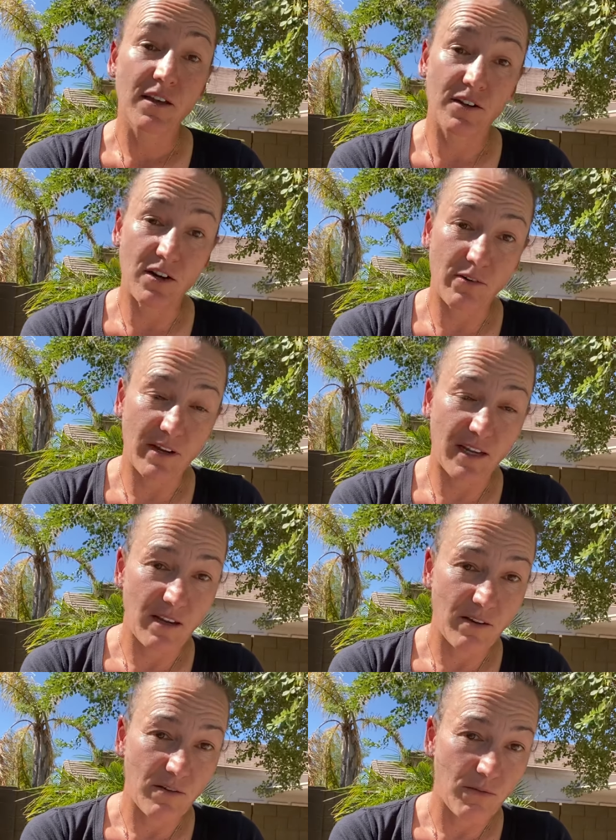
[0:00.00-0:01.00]
knowing
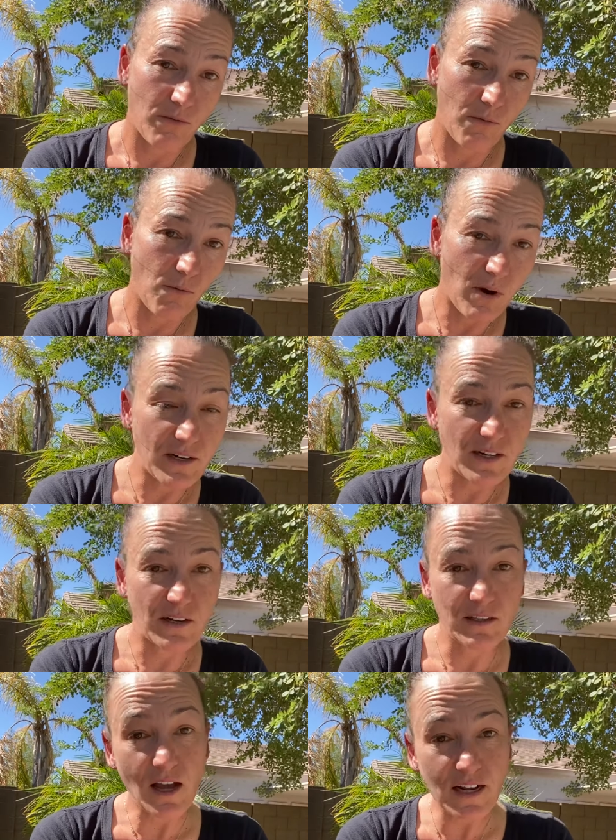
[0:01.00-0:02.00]
what
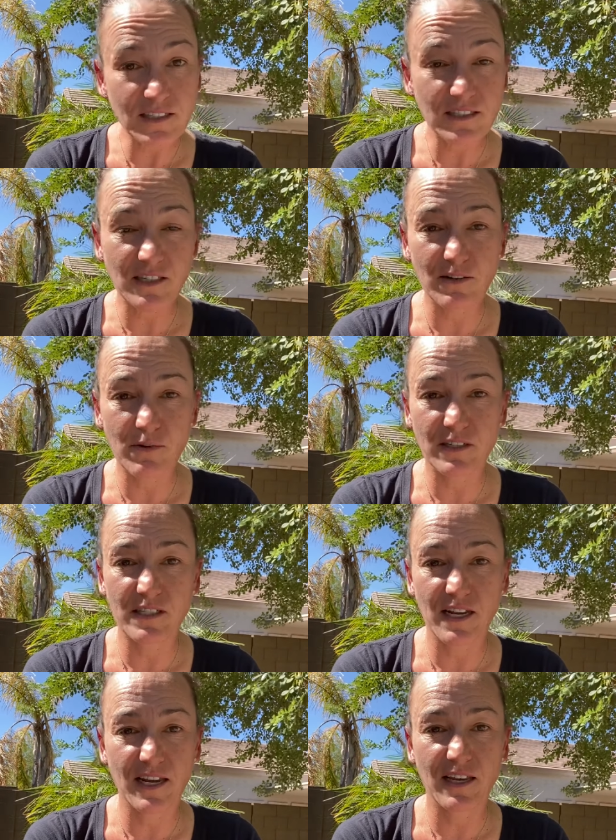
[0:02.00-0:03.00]
lines that you want to
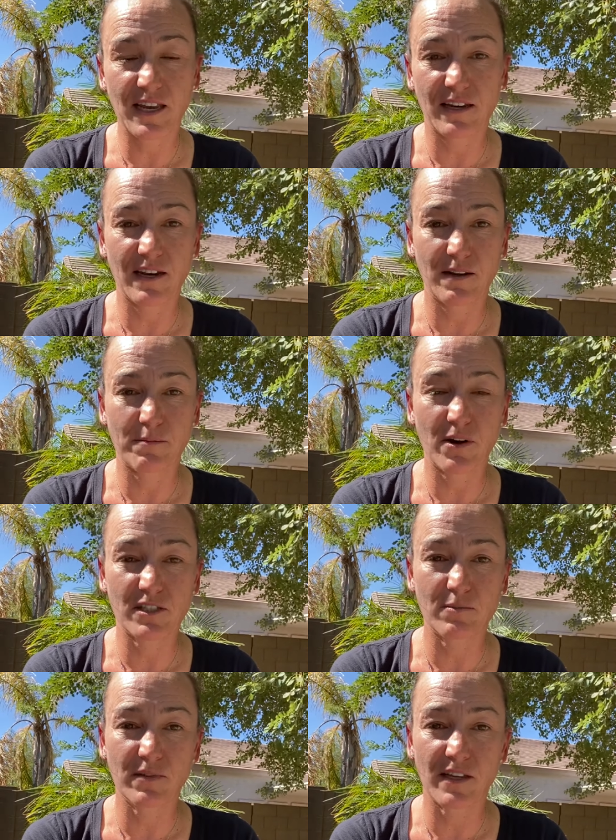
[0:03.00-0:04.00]
take and
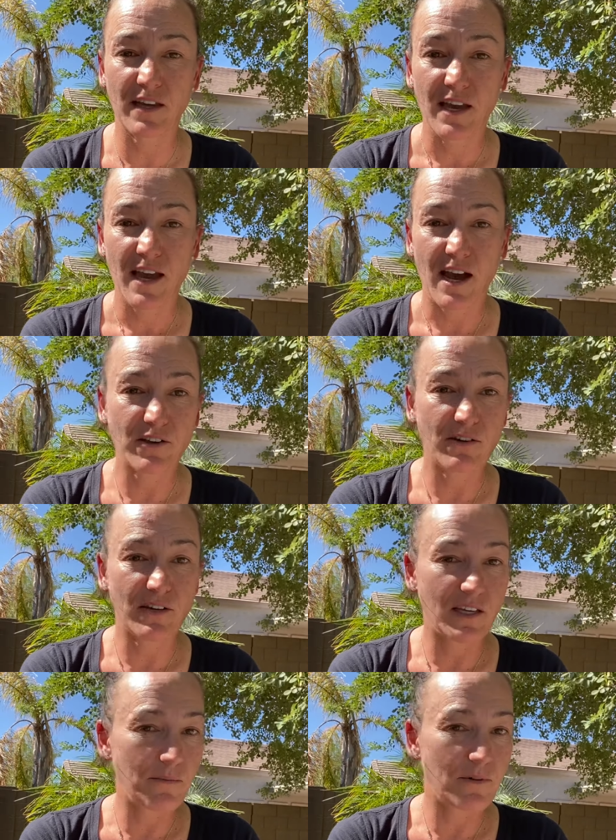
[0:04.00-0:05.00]
possibly how you can
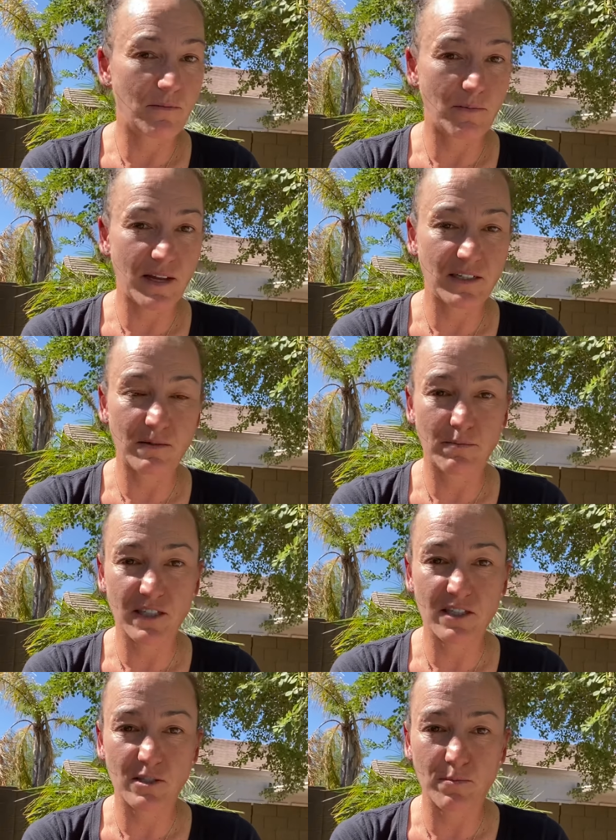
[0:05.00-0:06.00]
keep your momentum
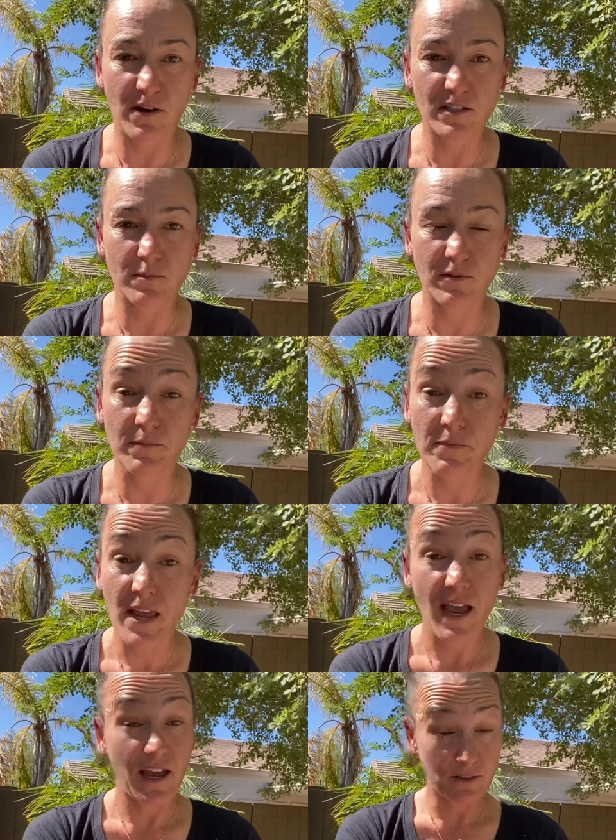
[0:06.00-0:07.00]
best as possible,
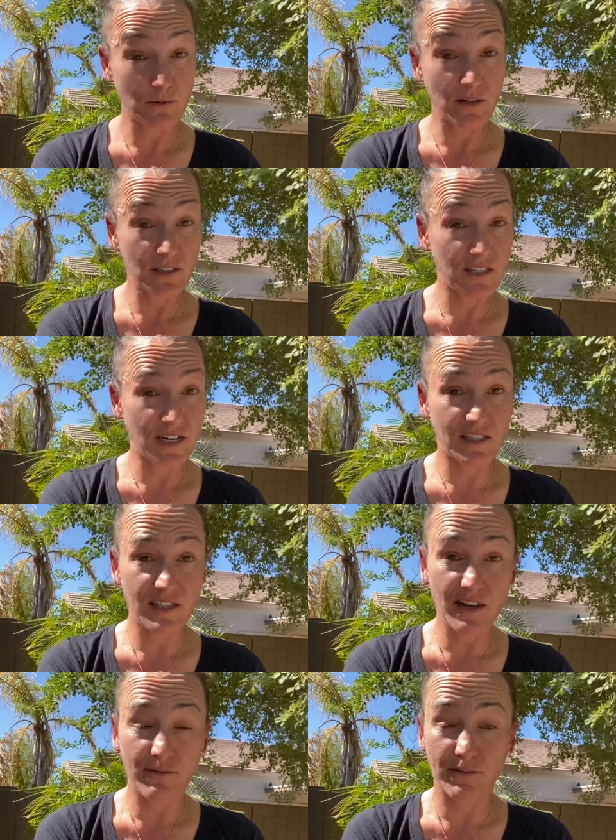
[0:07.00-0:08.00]
as well as stay
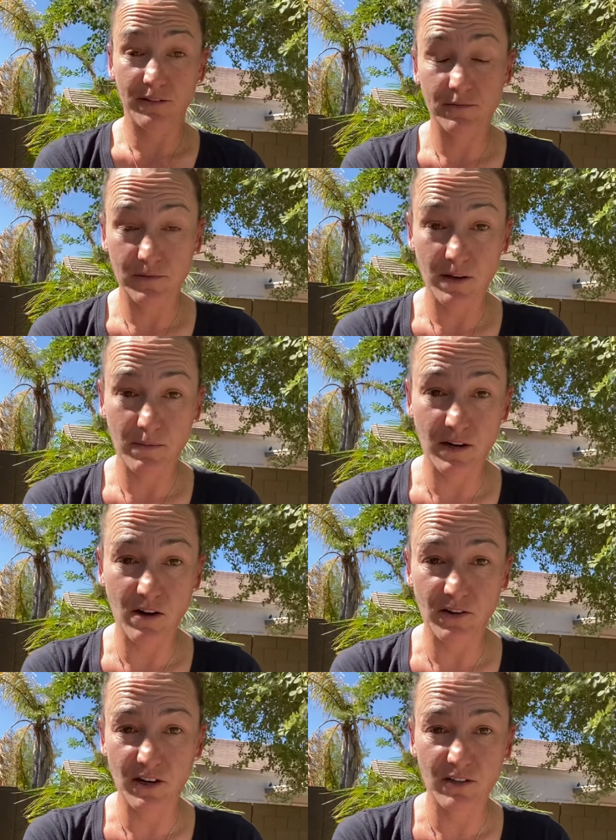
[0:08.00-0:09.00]
safe among
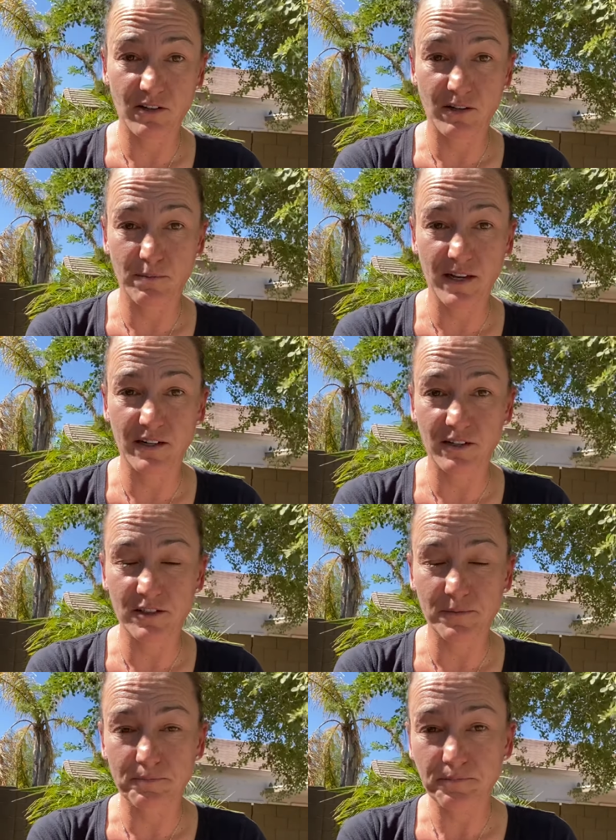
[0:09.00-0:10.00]
all your other
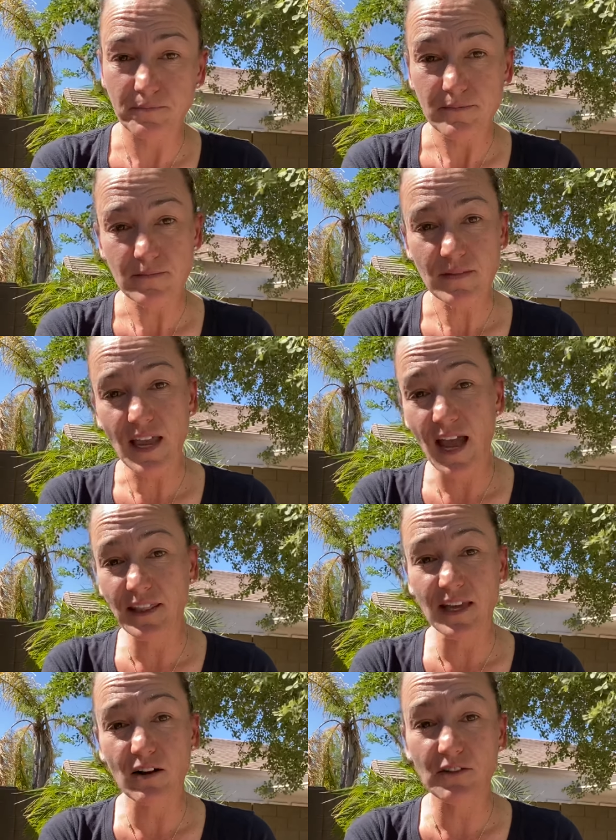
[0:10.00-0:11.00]
competitors. And
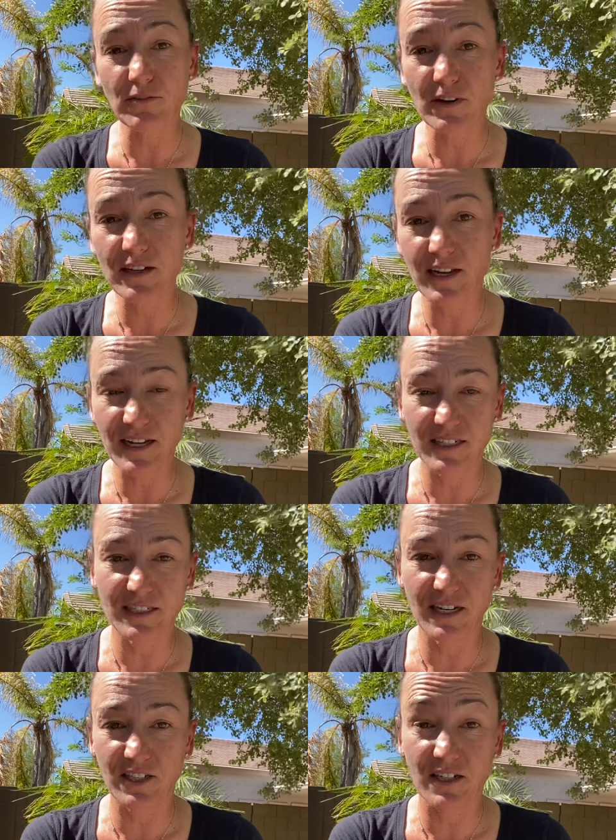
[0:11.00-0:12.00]
then on the run, like I
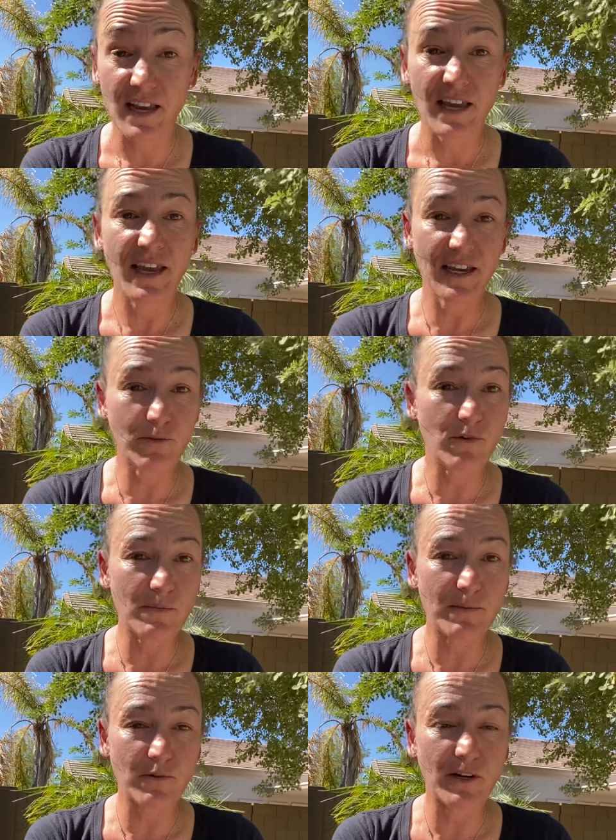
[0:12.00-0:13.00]
touched, it can warm
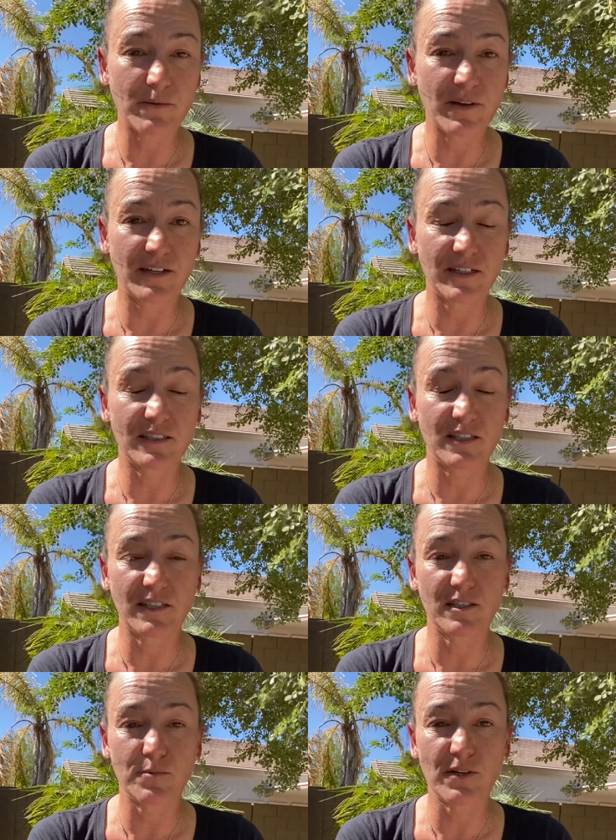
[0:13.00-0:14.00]
up quite a bit.
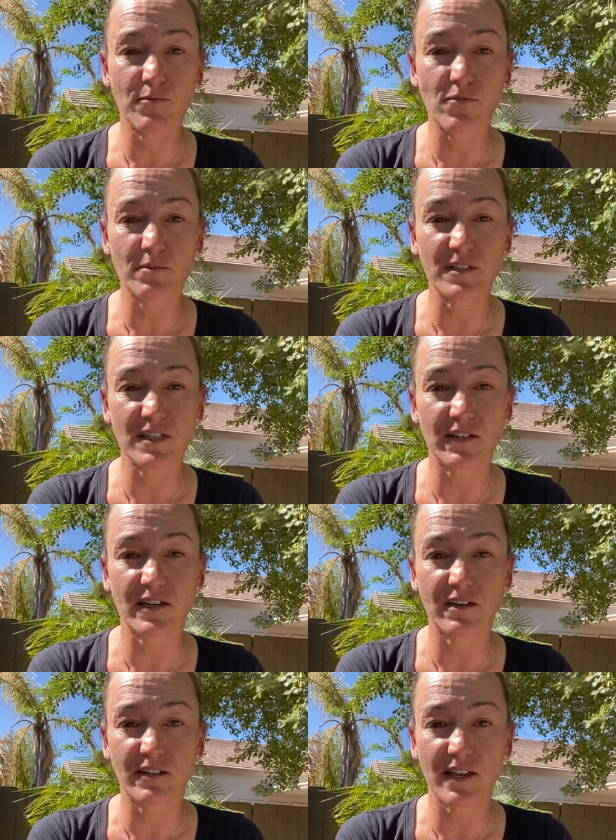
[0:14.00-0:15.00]
It's pretty warm still
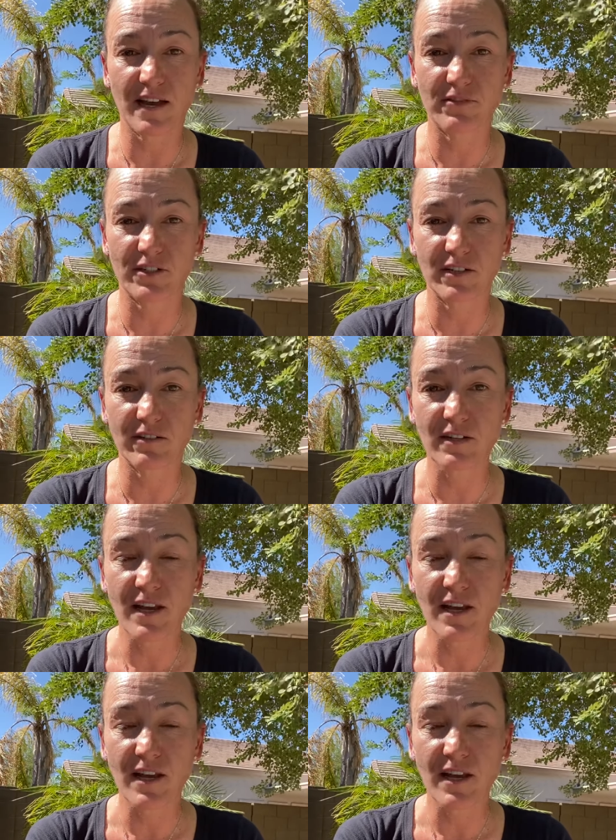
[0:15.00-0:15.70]
here in the afternoon.